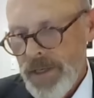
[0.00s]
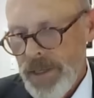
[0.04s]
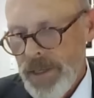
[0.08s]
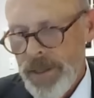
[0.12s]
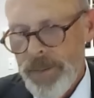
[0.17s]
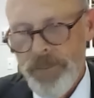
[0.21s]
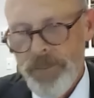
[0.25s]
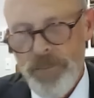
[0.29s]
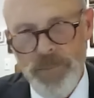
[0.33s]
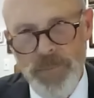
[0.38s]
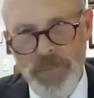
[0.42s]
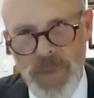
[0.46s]

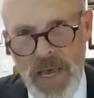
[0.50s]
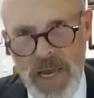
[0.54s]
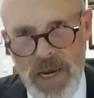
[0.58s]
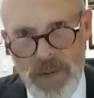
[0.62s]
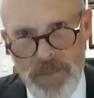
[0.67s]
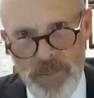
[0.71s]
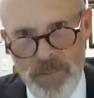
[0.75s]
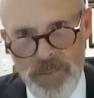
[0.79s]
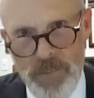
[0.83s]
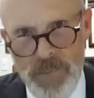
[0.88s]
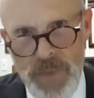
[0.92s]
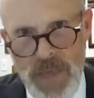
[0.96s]
Um, that,
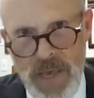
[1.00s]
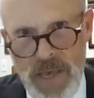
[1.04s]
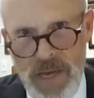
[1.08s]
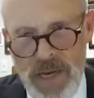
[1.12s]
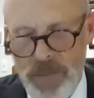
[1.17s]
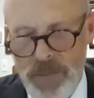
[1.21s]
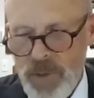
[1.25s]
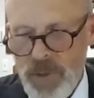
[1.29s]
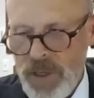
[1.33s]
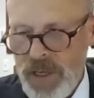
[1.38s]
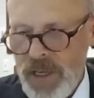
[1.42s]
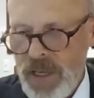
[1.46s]
that
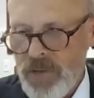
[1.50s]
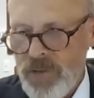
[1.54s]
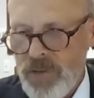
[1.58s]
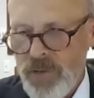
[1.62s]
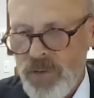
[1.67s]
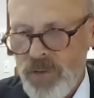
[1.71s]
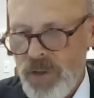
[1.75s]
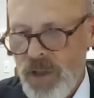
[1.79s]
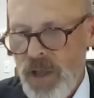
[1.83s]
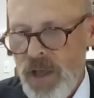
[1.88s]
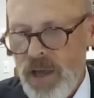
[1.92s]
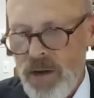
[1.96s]

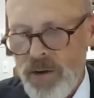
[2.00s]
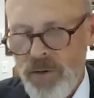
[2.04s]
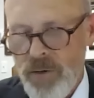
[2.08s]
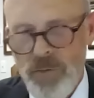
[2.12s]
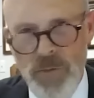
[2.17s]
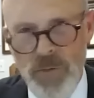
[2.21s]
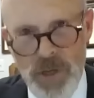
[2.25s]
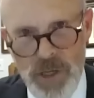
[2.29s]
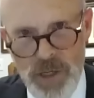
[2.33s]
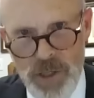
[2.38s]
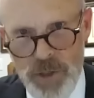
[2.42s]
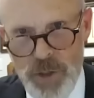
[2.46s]
implicates a lot
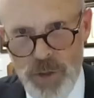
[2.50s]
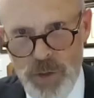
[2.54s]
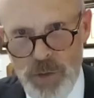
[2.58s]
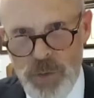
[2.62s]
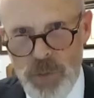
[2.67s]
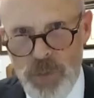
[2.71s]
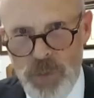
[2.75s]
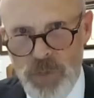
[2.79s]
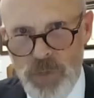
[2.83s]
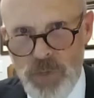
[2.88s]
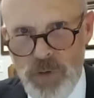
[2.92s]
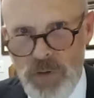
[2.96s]
of
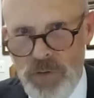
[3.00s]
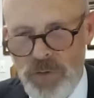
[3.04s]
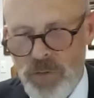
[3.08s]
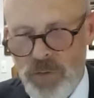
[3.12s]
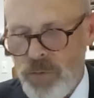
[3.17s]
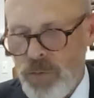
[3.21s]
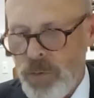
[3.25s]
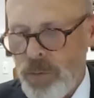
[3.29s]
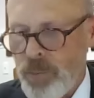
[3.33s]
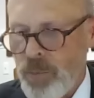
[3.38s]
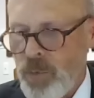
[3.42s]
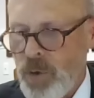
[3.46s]
issues
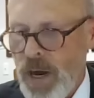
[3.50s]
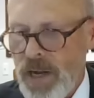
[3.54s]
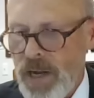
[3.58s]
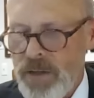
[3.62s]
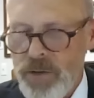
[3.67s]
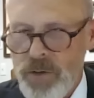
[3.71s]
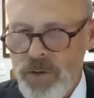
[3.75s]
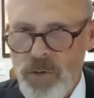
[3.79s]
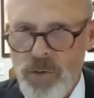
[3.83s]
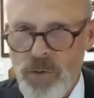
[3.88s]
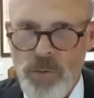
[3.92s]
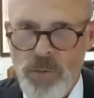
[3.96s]
as a
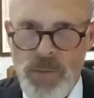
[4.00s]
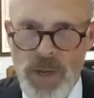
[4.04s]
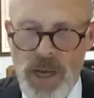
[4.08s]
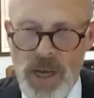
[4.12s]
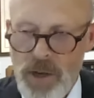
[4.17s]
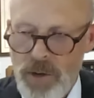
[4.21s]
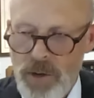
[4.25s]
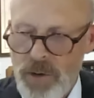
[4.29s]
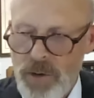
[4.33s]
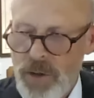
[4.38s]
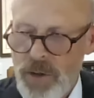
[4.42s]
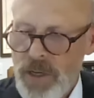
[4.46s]
practical
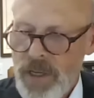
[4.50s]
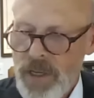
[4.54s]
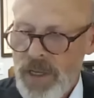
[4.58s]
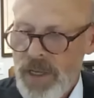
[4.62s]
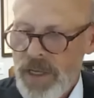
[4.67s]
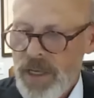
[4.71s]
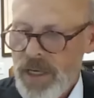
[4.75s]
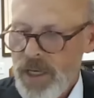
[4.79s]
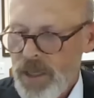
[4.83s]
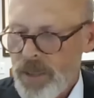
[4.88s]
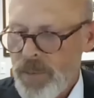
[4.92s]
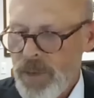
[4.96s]
matter,
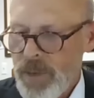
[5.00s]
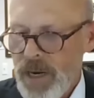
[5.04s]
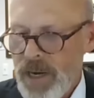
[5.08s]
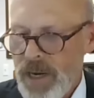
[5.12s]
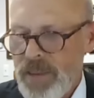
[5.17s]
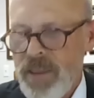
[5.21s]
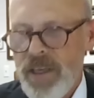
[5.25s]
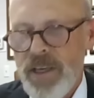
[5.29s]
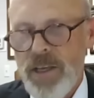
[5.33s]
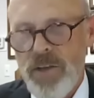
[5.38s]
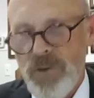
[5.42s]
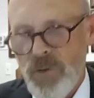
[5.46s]
uh, but
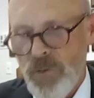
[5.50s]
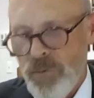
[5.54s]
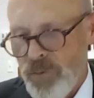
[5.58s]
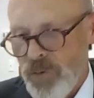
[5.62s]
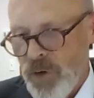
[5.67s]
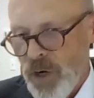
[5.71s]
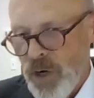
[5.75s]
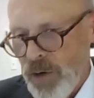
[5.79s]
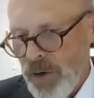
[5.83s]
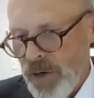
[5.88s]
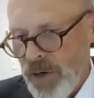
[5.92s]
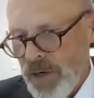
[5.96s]
I think it's a
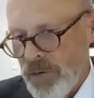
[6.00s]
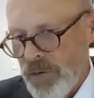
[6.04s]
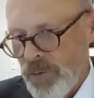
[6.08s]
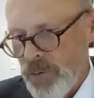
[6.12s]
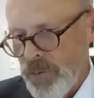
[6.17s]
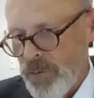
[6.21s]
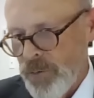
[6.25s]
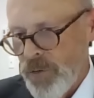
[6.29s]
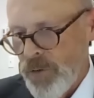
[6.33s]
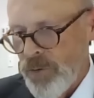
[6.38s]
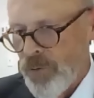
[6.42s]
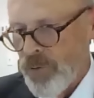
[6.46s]
very
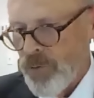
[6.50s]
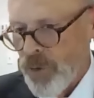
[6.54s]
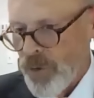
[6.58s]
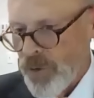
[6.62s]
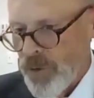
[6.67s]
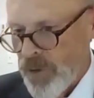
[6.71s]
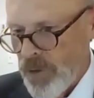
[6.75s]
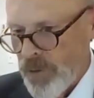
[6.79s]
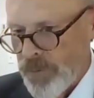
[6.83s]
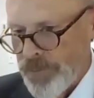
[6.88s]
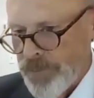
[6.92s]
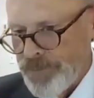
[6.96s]
interesting
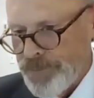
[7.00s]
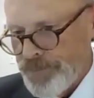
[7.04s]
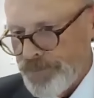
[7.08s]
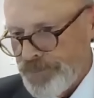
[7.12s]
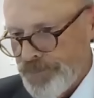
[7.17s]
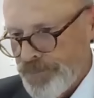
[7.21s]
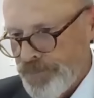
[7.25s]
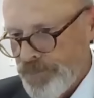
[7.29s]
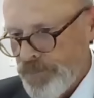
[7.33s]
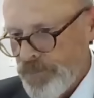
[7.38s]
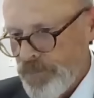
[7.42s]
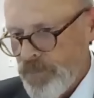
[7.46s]
footnote.
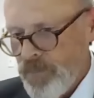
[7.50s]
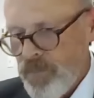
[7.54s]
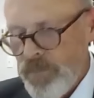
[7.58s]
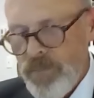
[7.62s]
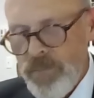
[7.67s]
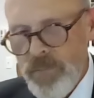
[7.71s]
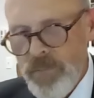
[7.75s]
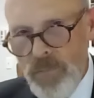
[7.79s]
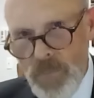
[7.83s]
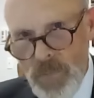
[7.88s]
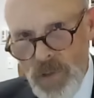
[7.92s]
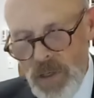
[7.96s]

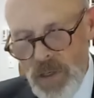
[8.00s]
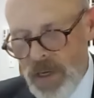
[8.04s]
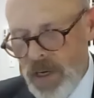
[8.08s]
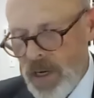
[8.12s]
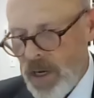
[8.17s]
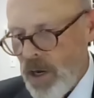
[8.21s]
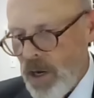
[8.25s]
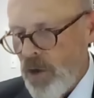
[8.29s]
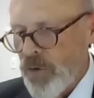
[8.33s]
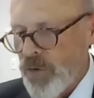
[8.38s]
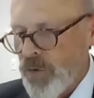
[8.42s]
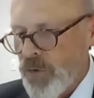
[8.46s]

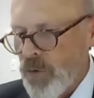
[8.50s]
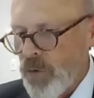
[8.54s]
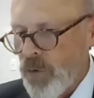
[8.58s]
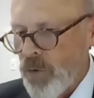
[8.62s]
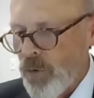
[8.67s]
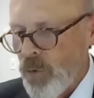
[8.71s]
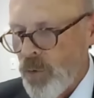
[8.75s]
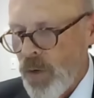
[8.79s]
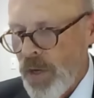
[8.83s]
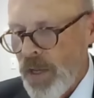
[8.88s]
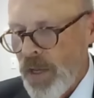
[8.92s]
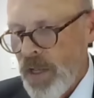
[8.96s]
I
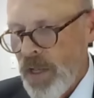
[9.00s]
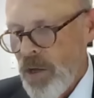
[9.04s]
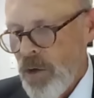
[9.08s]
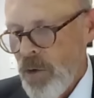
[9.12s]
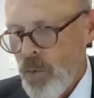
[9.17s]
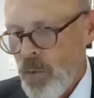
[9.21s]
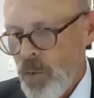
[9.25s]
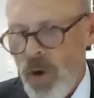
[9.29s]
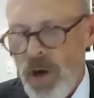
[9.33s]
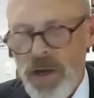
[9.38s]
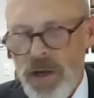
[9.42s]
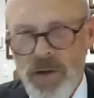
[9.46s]
also
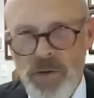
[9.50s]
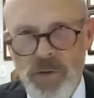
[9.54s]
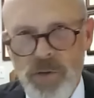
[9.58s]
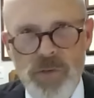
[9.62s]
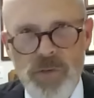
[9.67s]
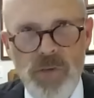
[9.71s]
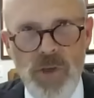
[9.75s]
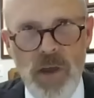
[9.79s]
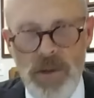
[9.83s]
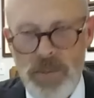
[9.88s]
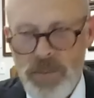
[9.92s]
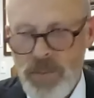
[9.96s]
want to
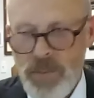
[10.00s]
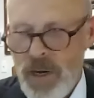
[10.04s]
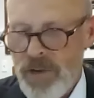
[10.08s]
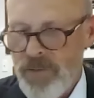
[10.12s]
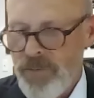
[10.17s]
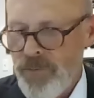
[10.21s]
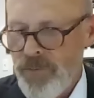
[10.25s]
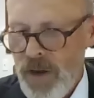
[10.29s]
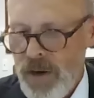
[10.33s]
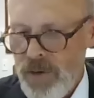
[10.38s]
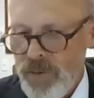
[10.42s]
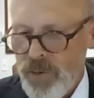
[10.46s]
cite
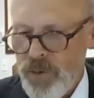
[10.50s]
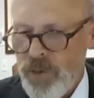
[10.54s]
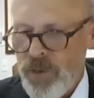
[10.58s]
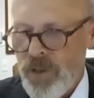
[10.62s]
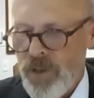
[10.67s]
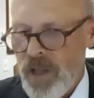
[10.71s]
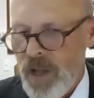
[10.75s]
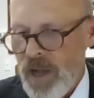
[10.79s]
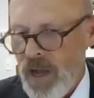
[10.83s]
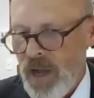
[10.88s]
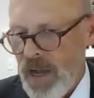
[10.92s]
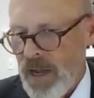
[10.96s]
my
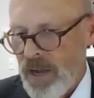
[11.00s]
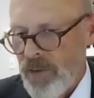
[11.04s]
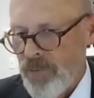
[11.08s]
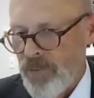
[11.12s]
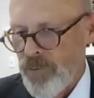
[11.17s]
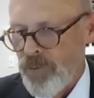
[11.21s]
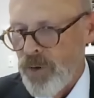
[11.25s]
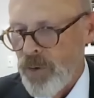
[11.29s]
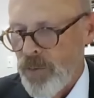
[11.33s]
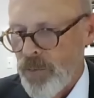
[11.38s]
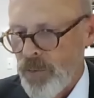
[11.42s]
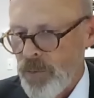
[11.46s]
favorite line
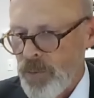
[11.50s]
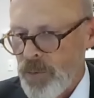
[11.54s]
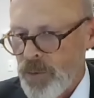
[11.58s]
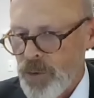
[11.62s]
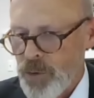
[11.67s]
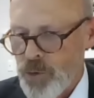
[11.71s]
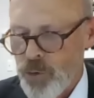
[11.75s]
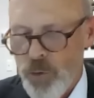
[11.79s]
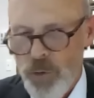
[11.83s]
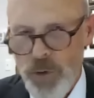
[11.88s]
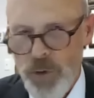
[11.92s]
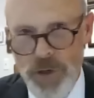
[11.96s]
from the
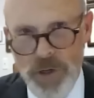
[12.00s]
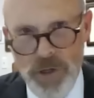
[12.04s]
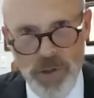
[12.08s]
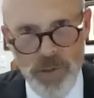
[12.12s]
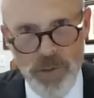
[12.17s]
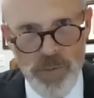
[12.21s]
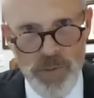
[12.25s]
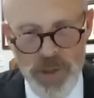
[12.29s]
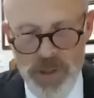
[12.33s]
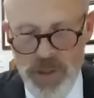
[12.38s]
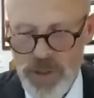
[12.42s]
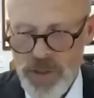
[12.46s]

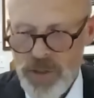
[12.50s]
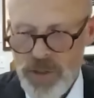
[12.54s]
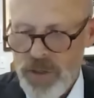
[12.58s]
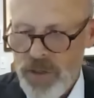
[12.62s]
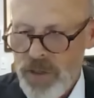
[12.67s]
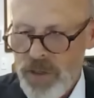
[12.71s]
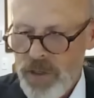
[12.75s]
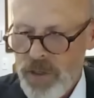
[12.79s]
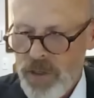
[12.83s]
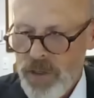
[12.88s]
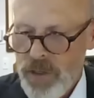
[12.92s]
majority opinion,